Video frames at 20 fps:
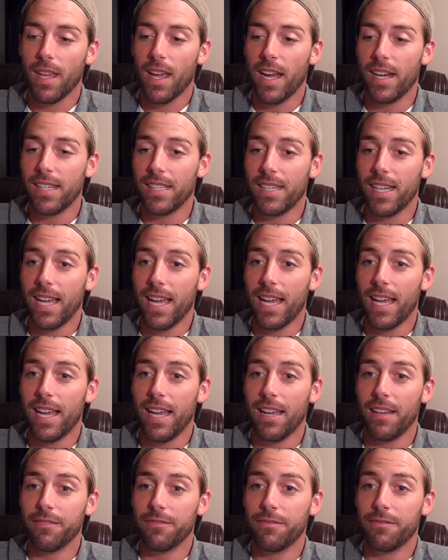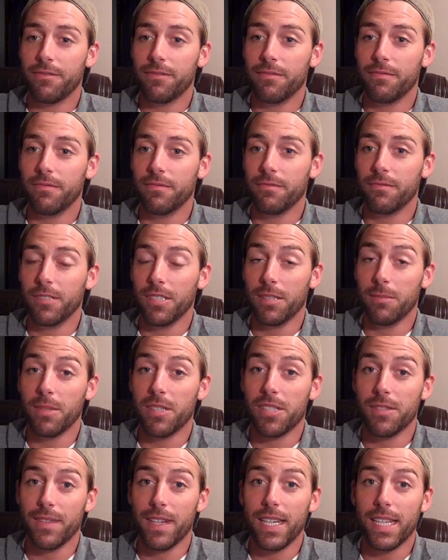I didn't have really
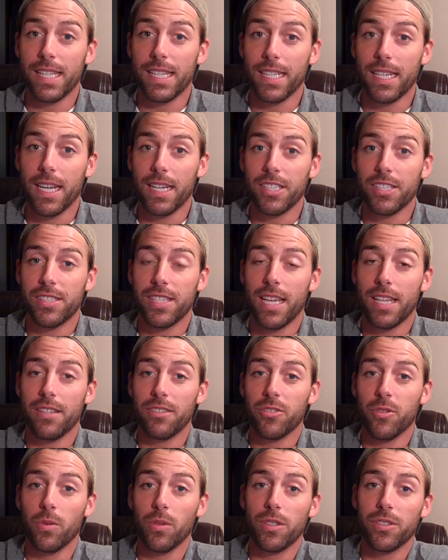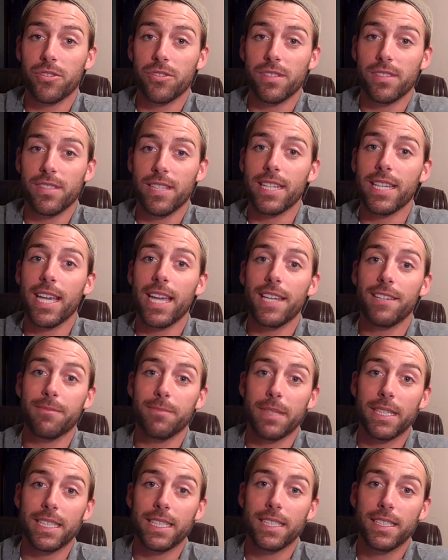much of anything. I just had the toiletries they
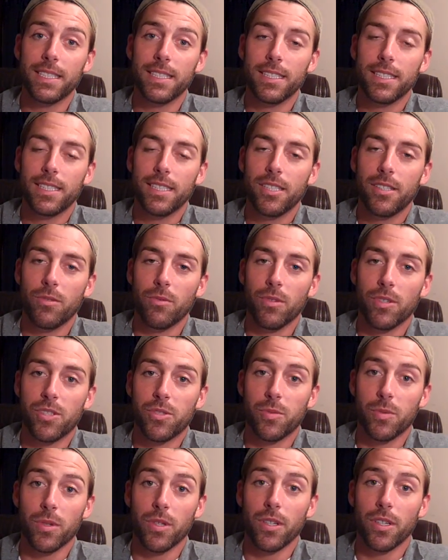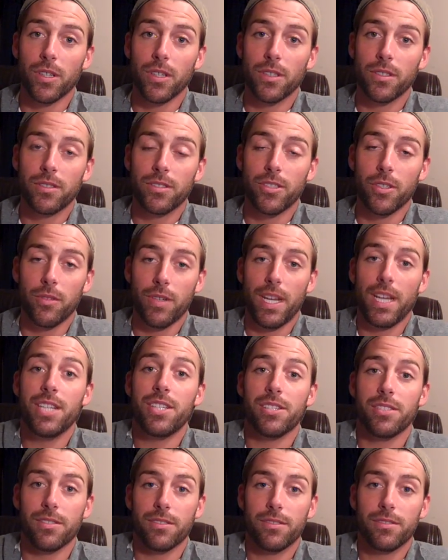gave me, which were
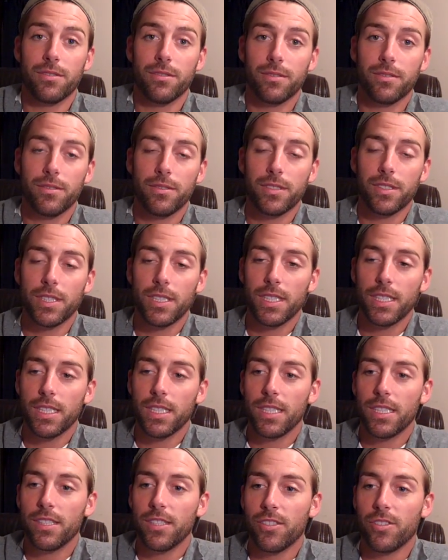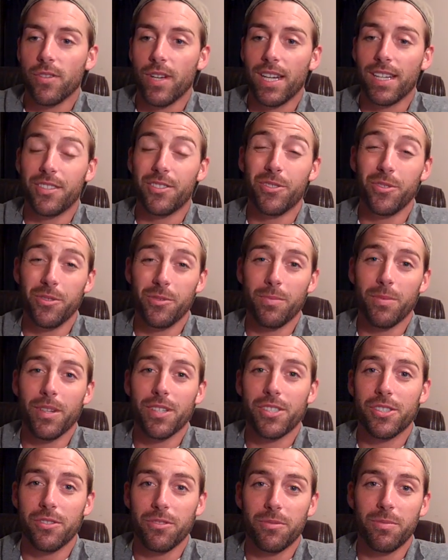donations. So I had a
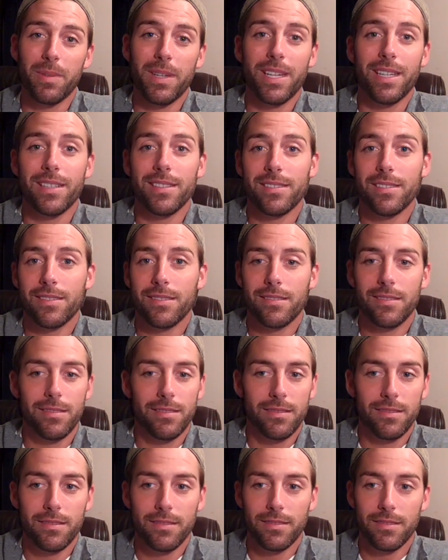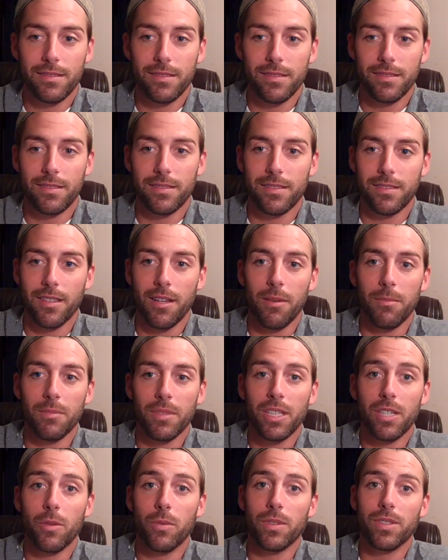toothbrush, toothpaste,
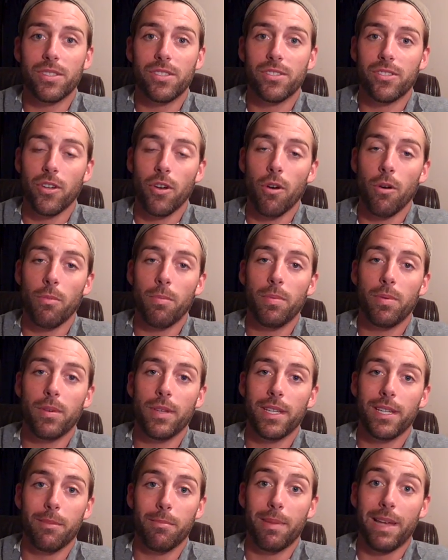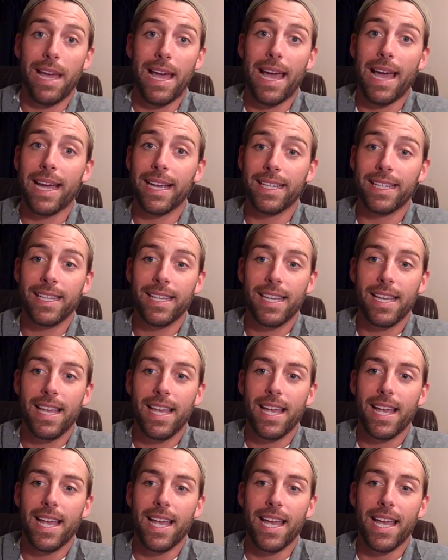some liquid soap in a bag,
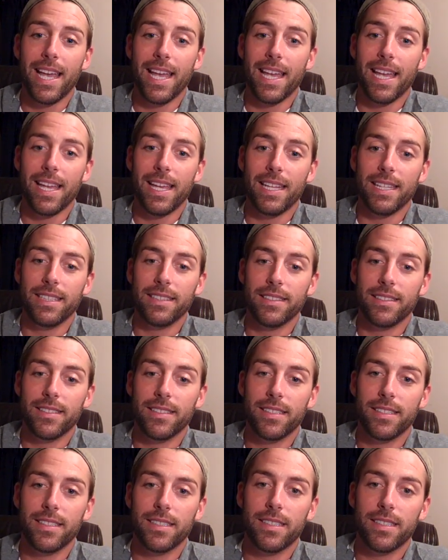and